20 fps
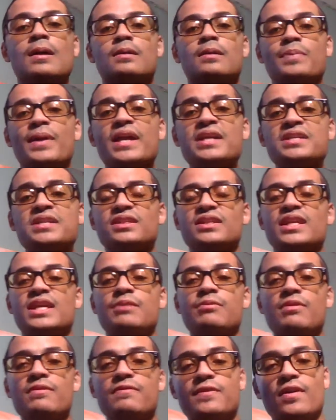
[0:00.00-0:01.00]
basically,
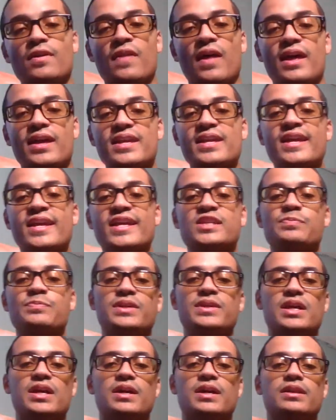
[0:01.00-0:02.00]
he revealed that E S
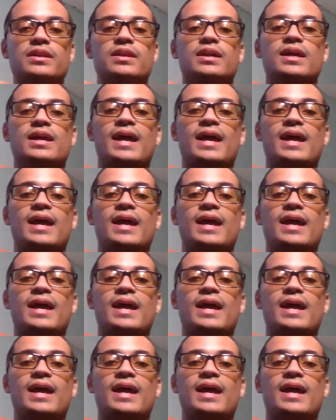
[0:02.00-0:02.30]
P N